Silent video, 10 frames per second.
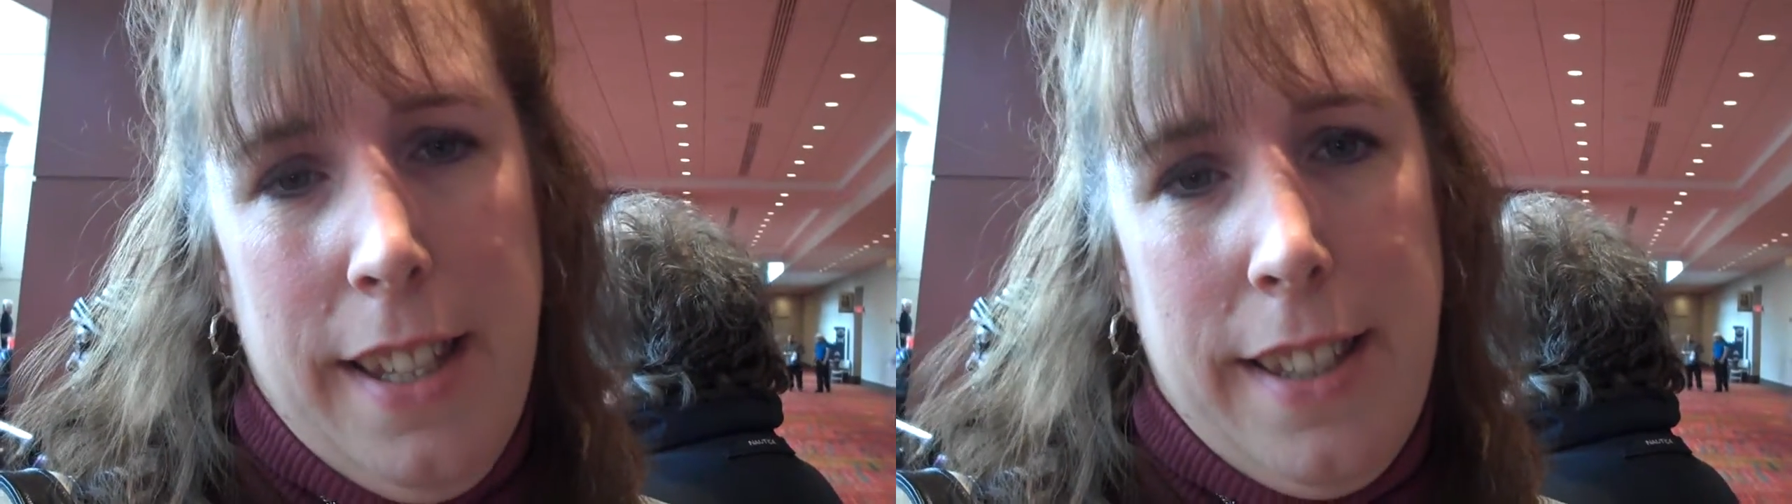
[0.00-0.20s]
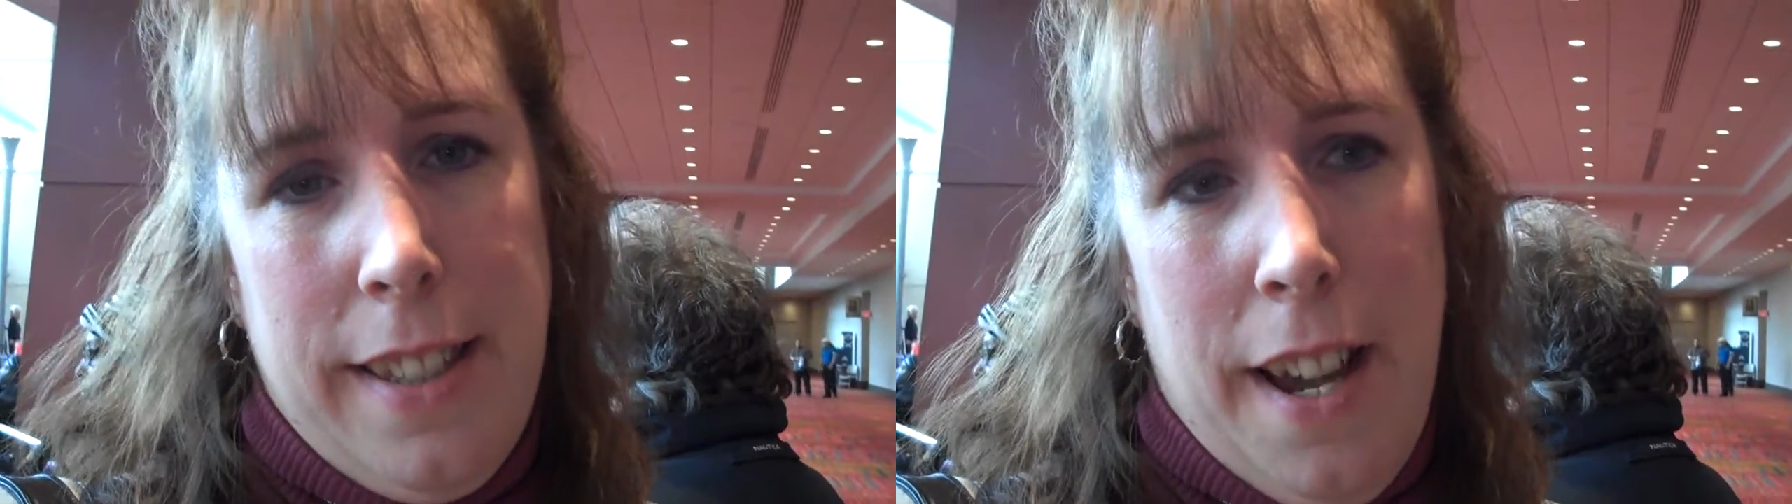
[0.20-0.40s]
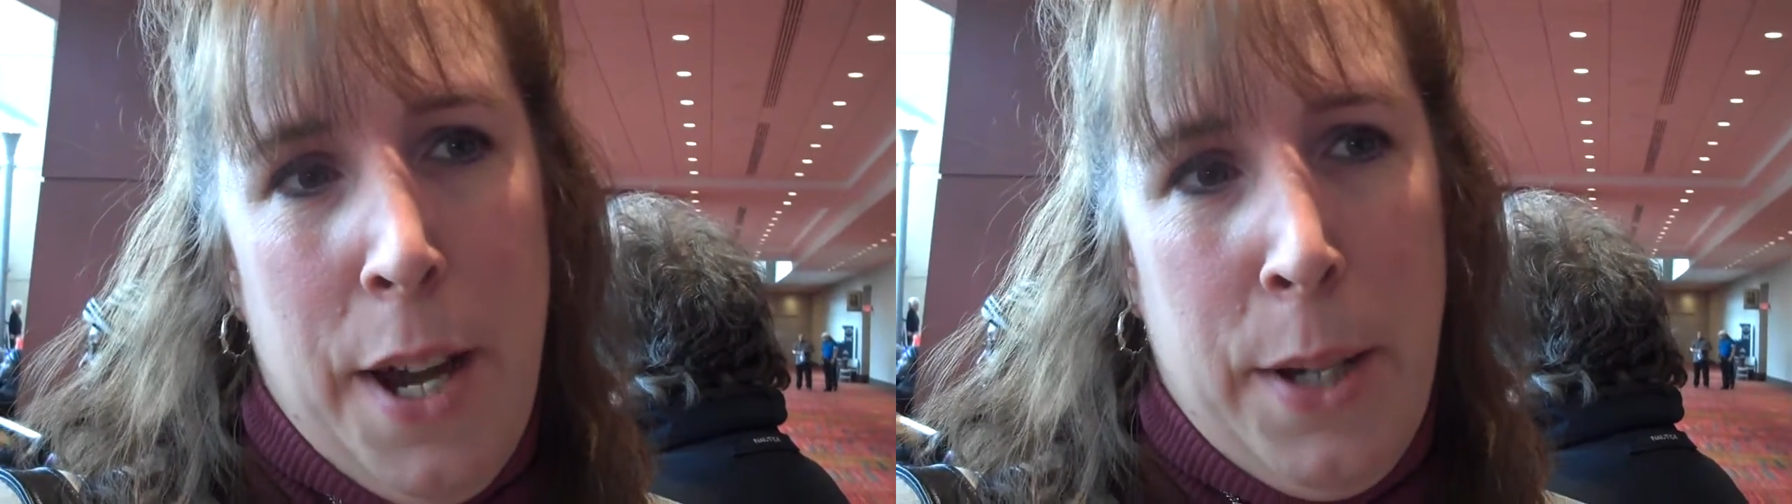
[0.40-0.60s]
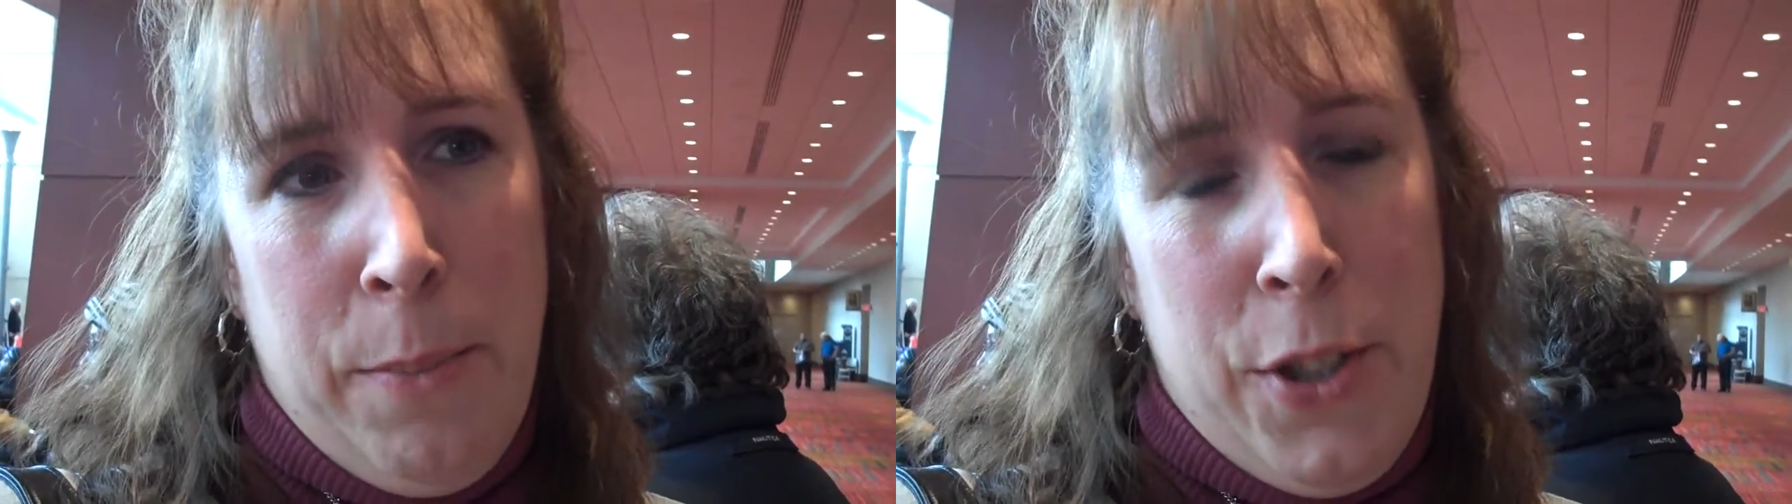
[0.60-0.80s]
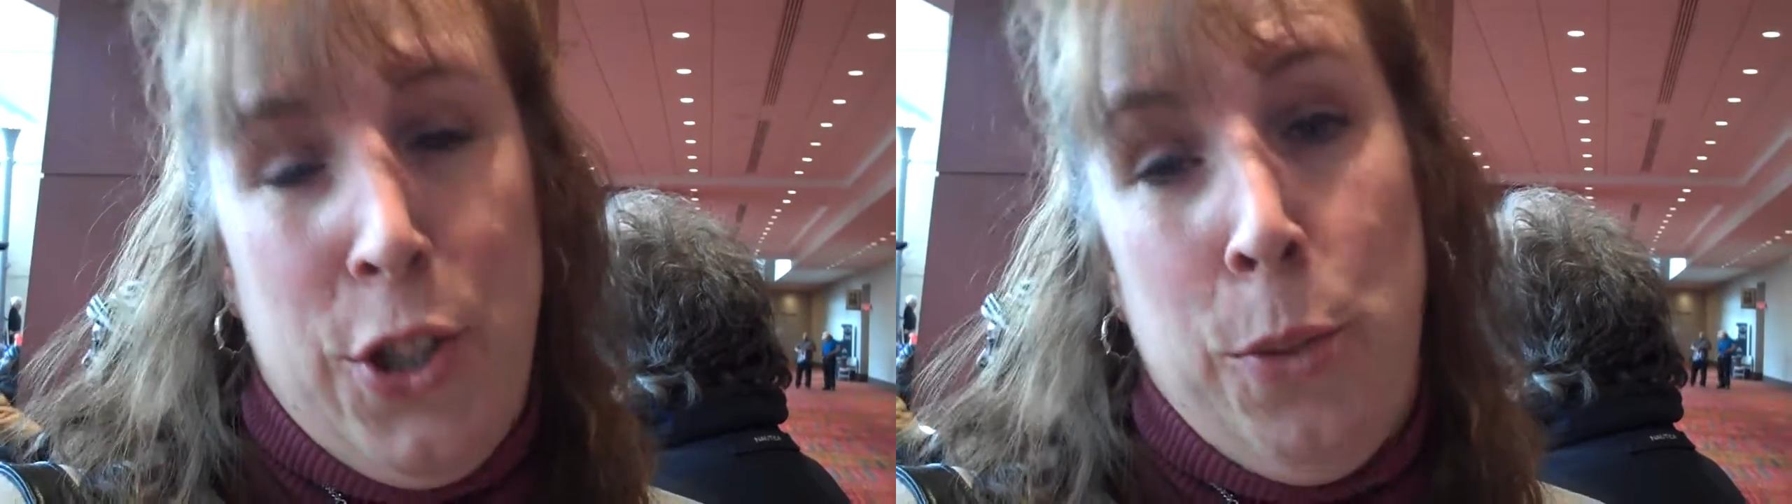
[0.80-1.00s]
is
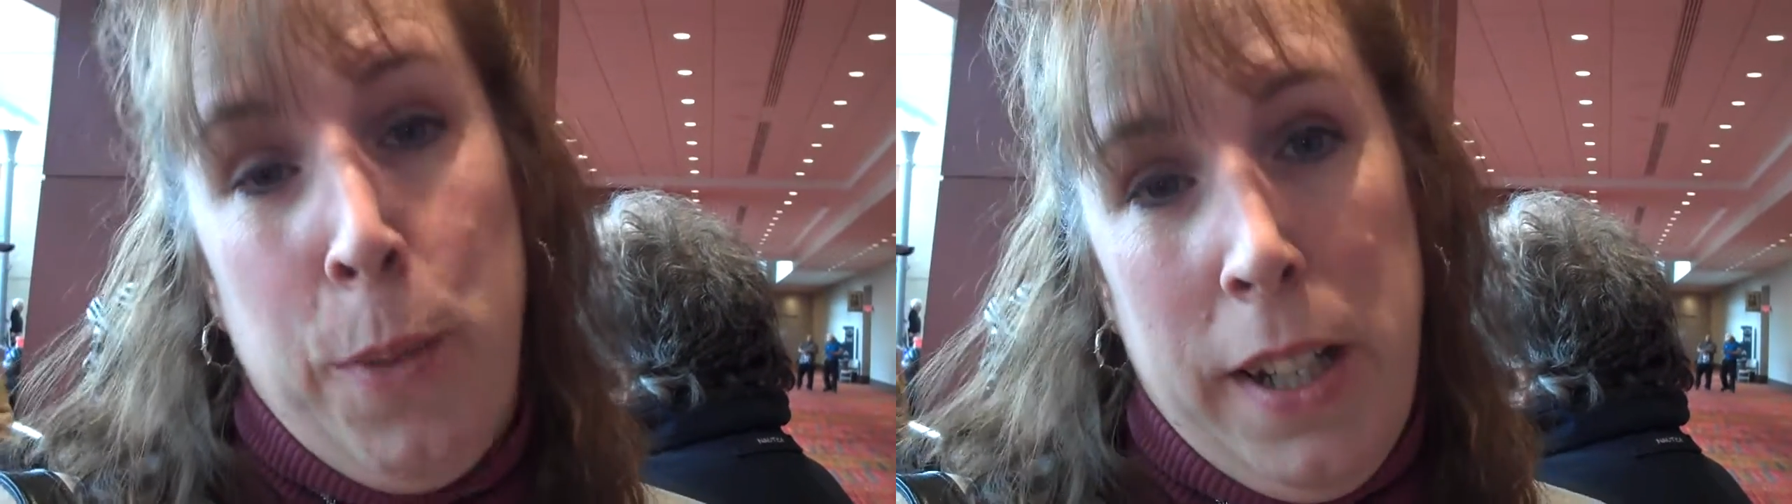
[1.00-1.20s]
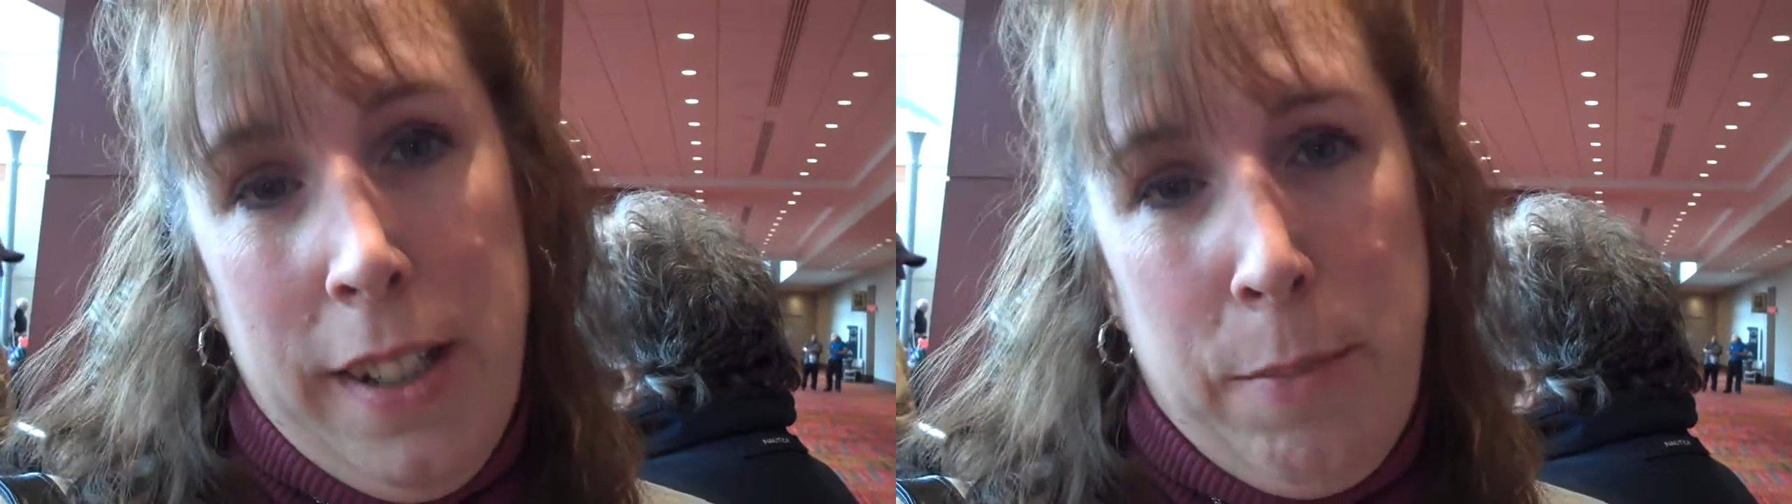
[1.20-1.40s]
um, stupid